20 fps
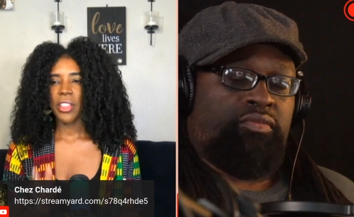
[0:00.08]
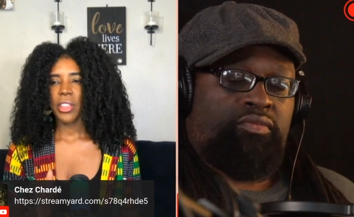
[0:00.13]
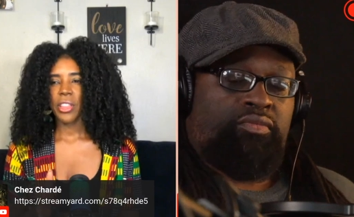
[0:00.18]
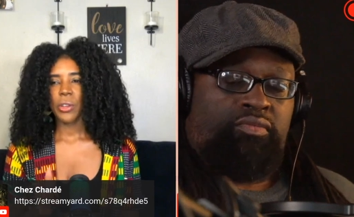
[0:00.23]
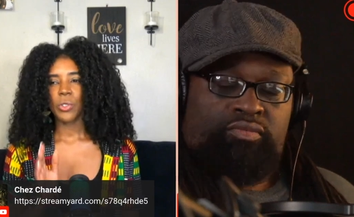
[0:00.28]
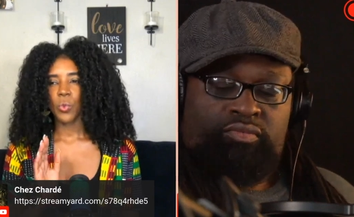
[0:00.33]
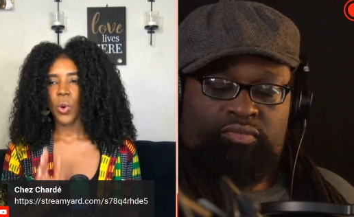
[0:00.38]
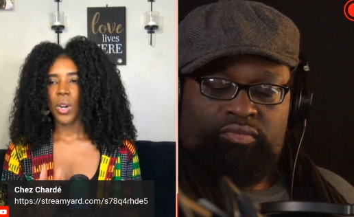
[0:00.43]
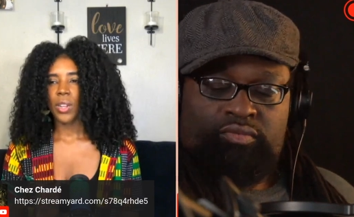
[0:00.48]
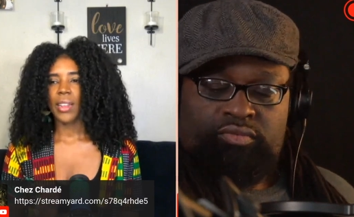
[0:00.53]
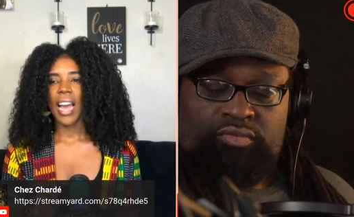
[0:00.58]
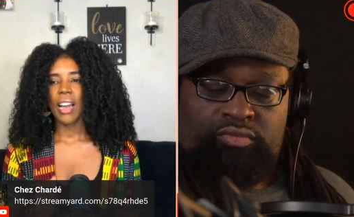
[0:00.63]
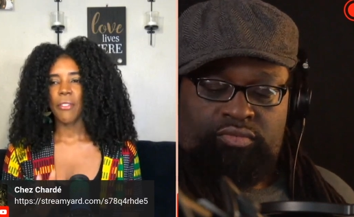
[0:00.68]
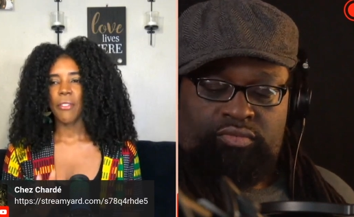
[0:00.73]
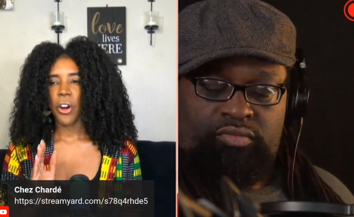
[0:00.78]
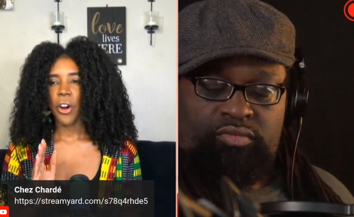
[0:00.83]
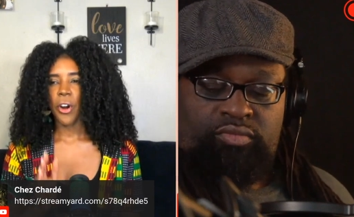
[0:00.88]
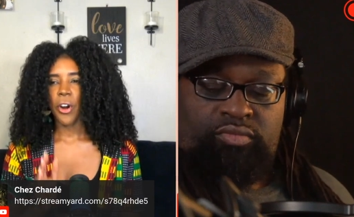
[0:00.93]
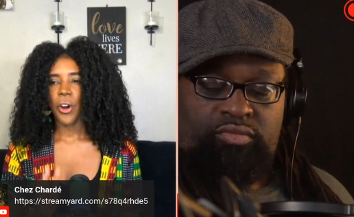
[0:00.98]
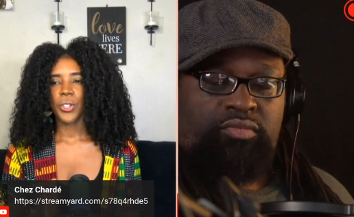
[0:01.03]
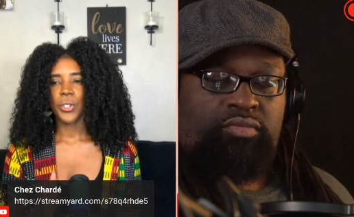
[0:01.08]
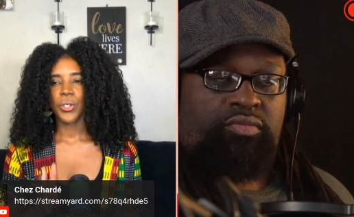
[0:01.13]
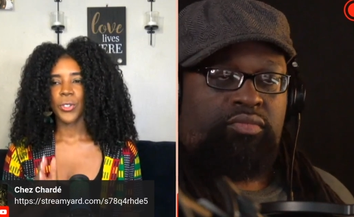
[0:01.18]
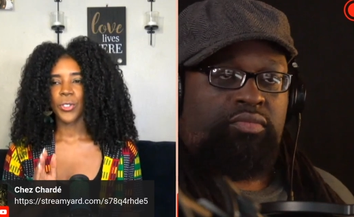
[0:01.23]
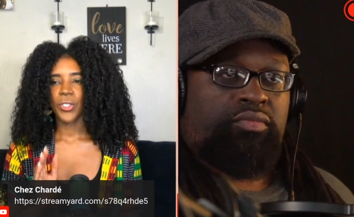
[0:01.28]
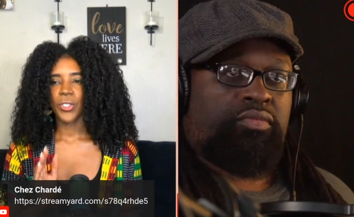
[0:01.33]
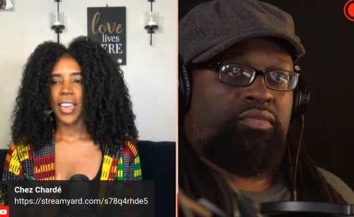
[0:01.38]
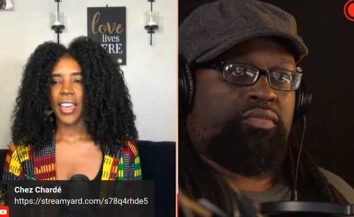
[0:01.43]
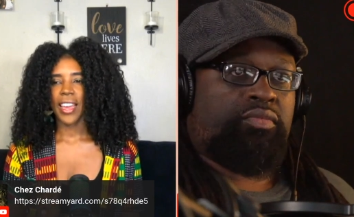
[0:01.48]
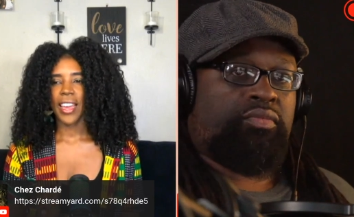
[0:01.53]
Speaker 1: there was one live where I heard you
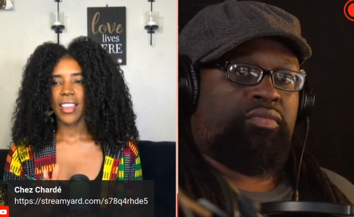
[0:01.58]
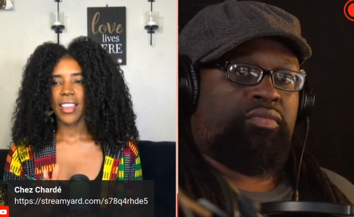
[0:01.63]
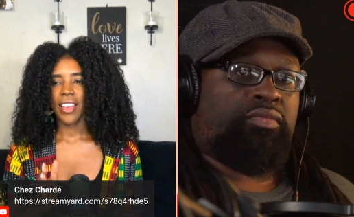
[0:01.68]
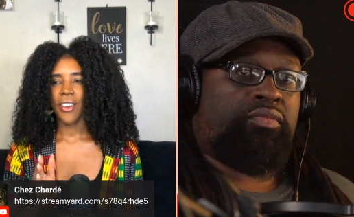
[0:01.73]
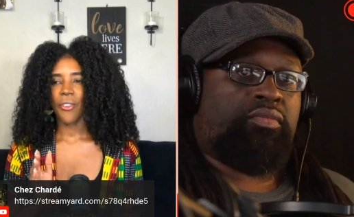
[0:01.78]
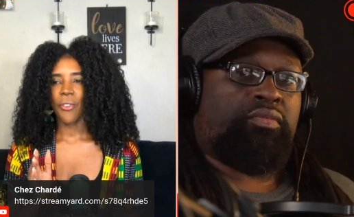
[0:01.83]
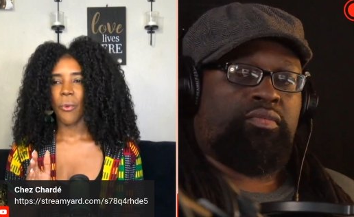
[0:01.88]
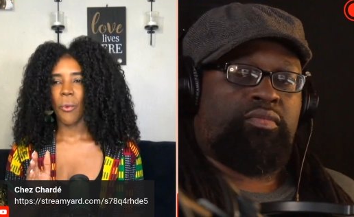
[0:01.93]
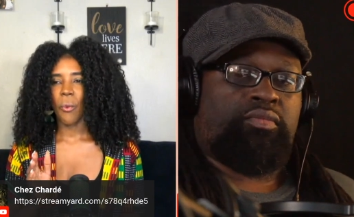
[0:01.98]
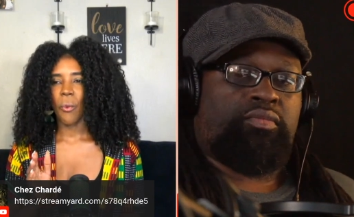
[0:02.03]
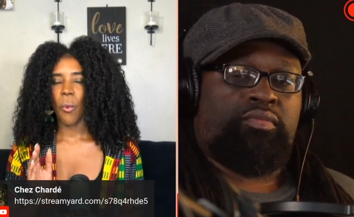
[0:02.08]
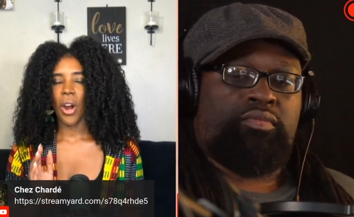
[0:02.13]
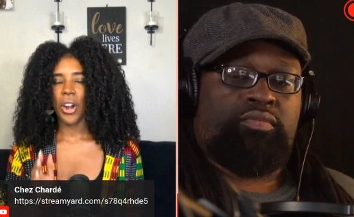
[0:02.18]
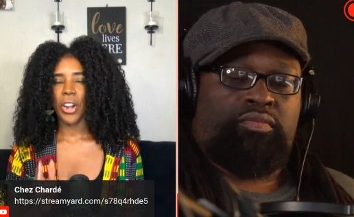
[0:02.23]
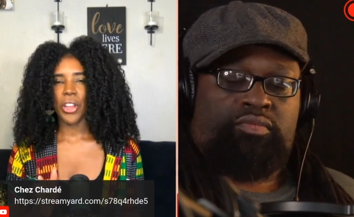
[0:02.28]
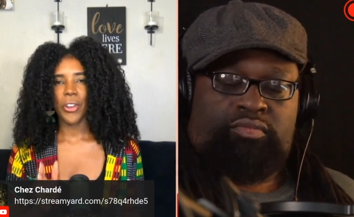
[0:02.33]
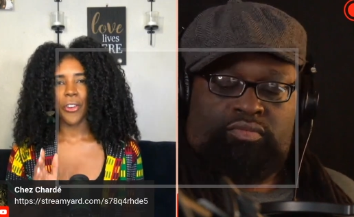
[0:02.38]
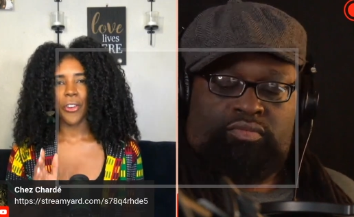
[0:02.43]
say one of your